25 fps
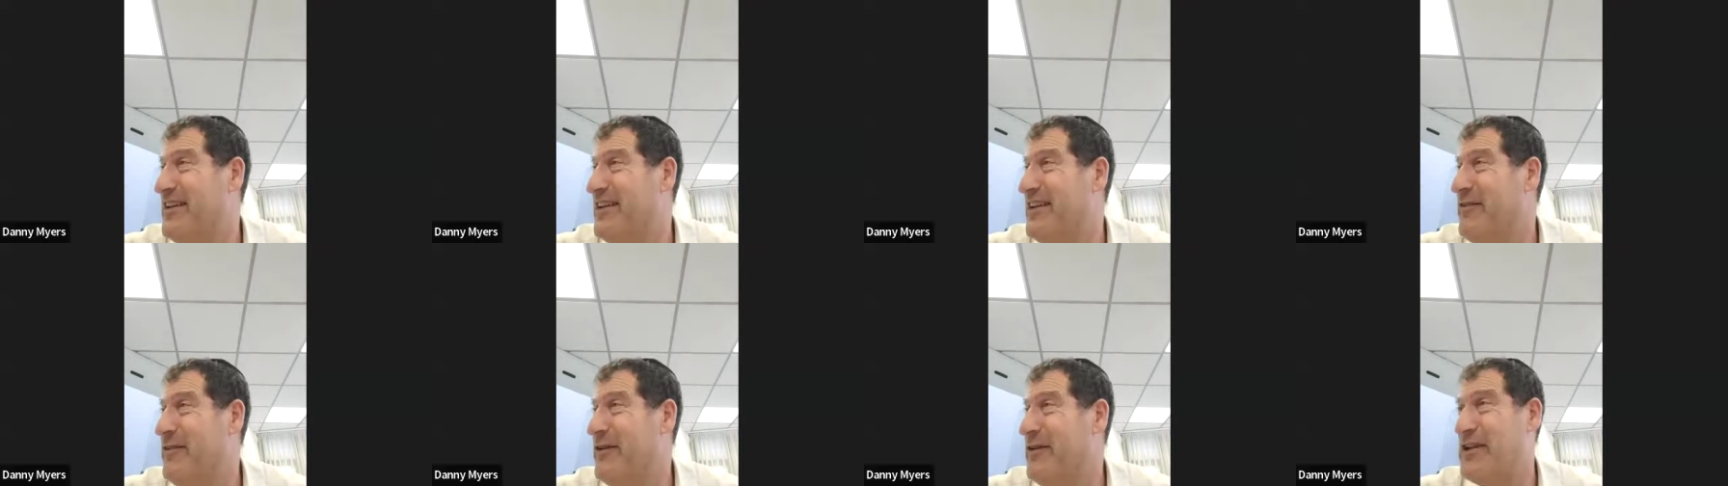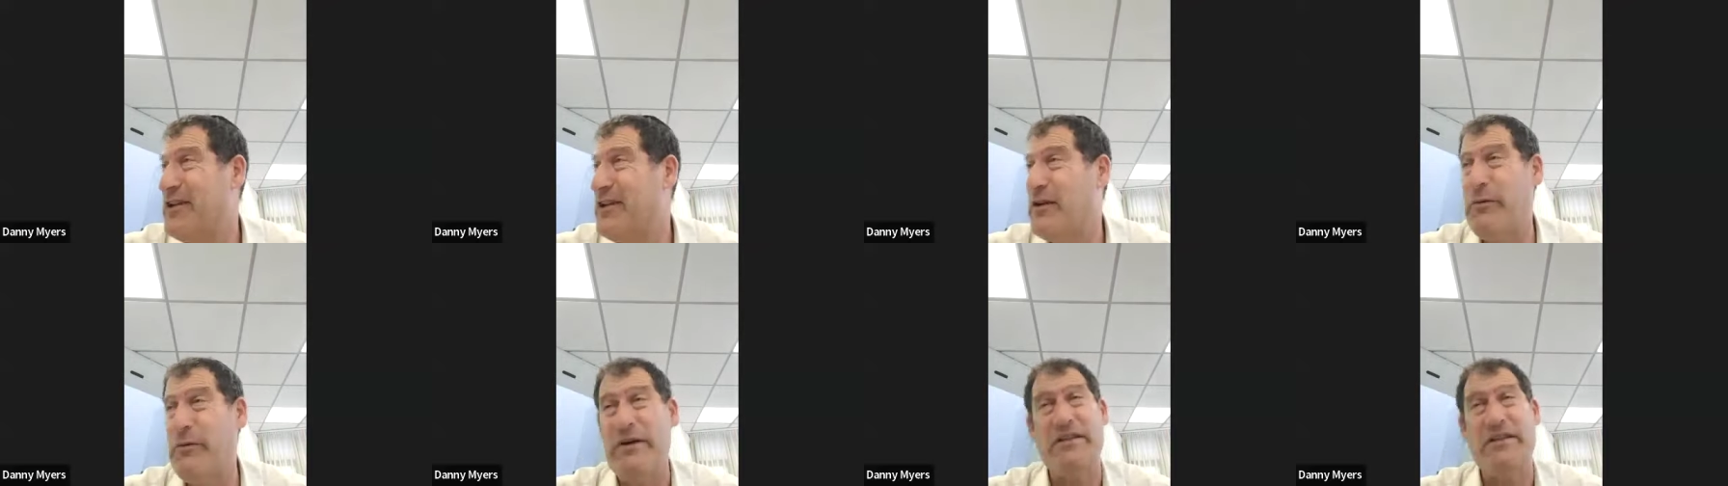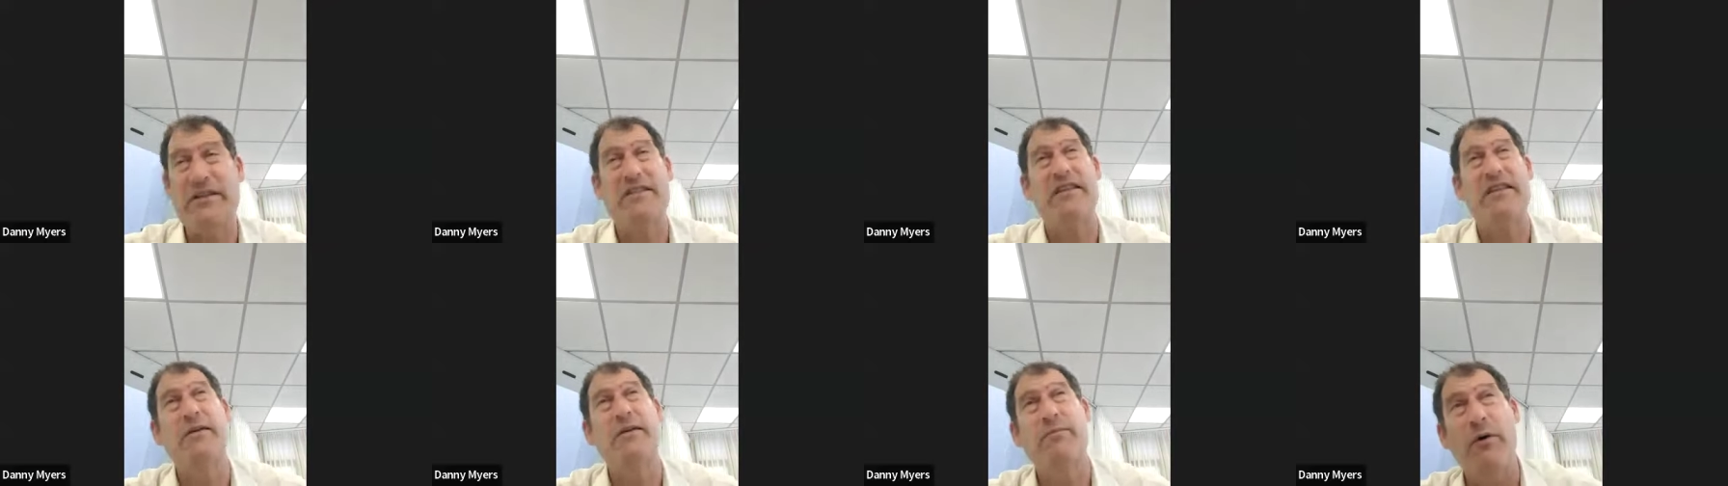one thing where you
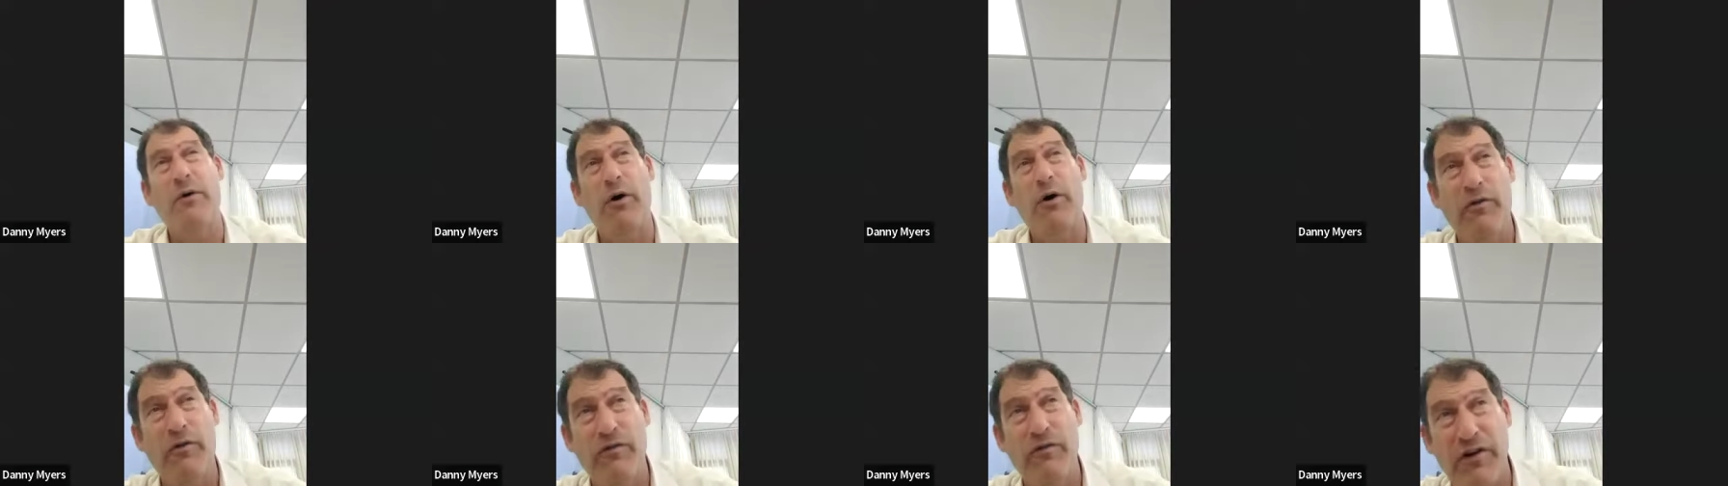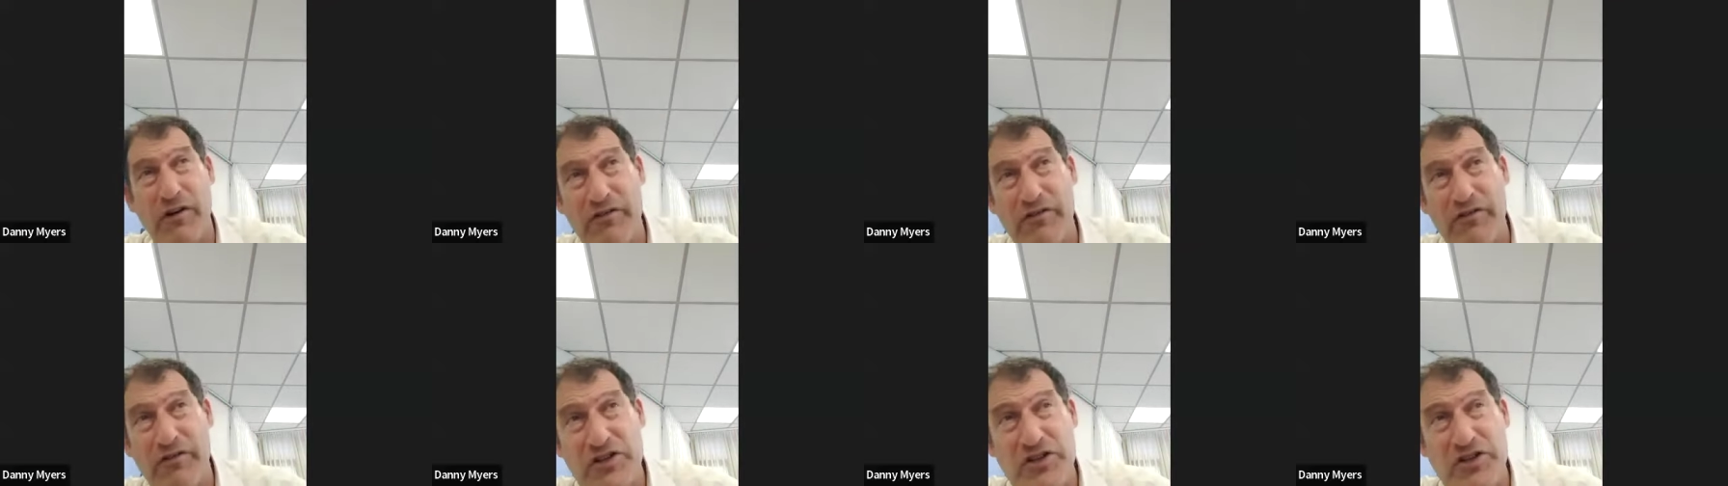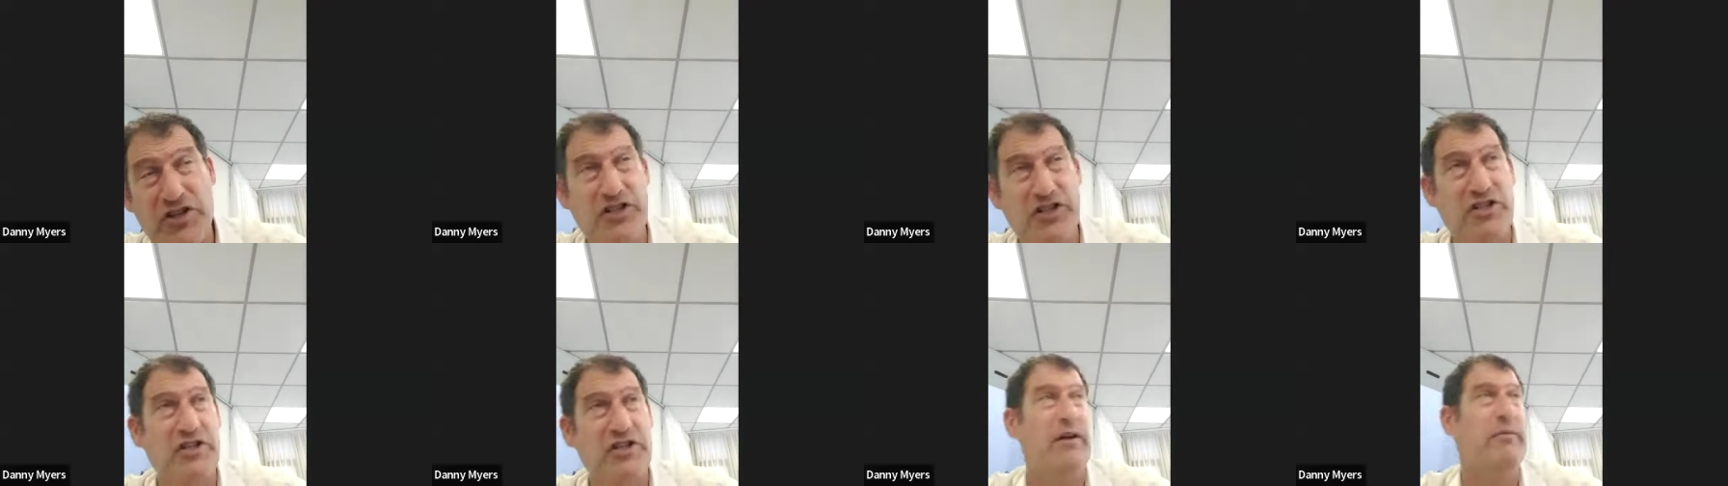sleep over on Rosh
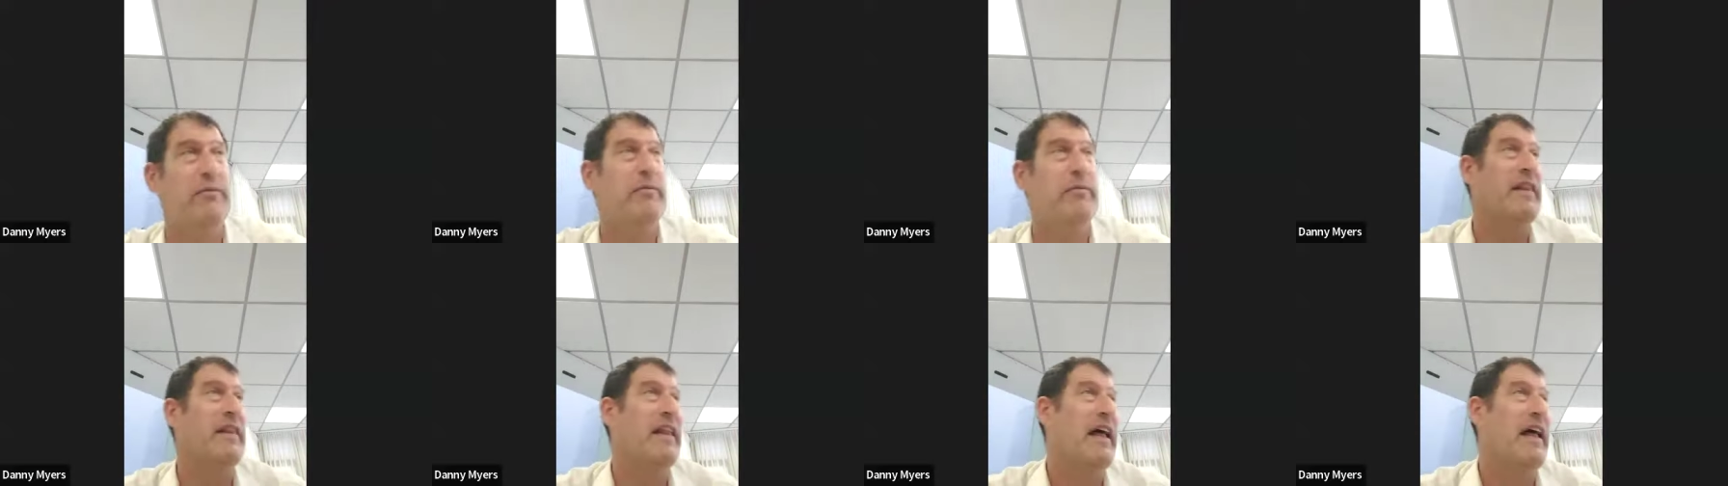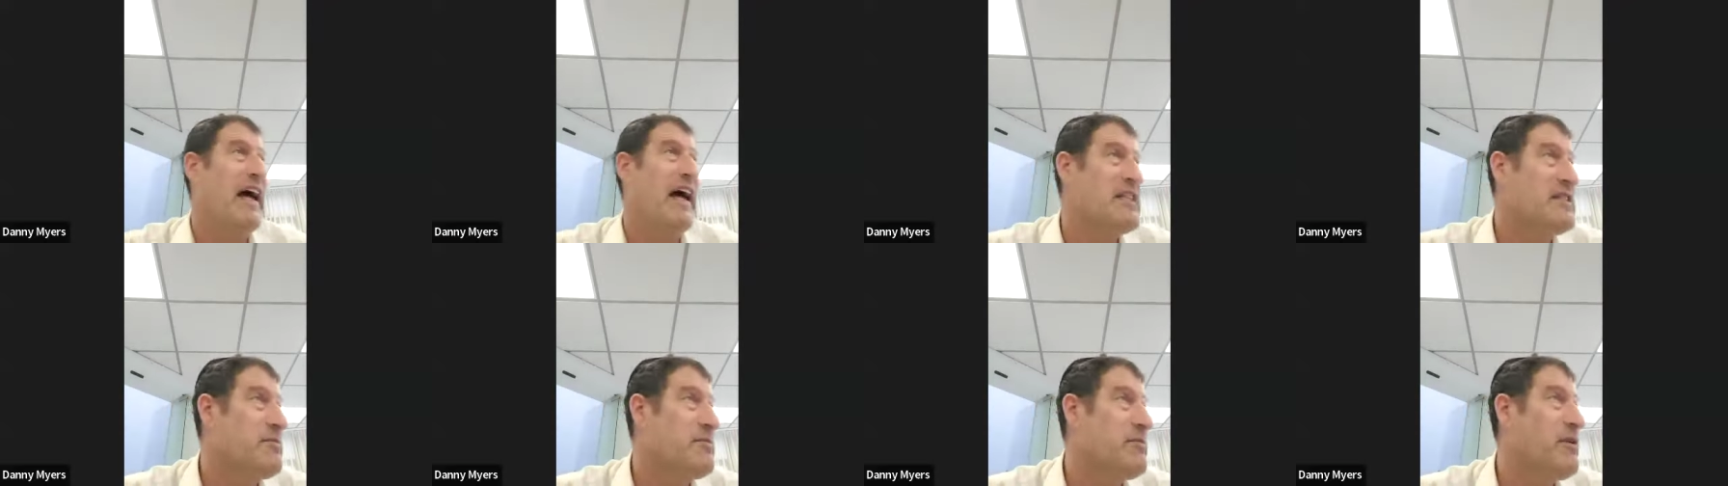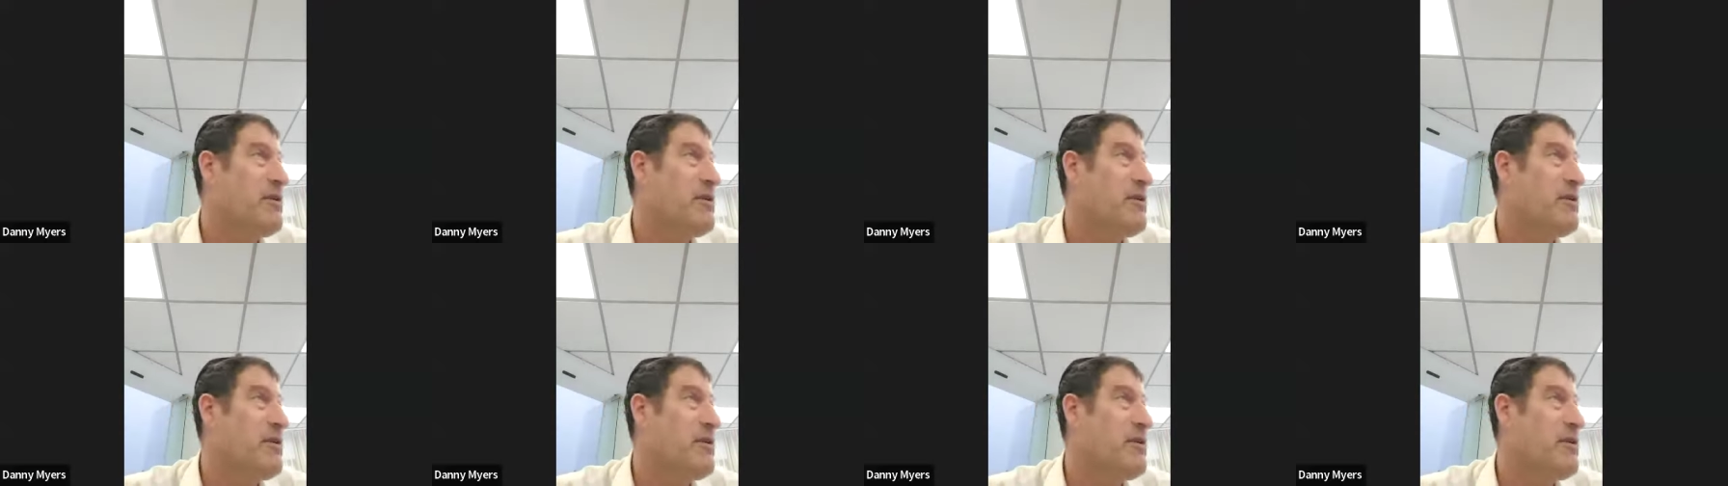Hashanah by the hospital.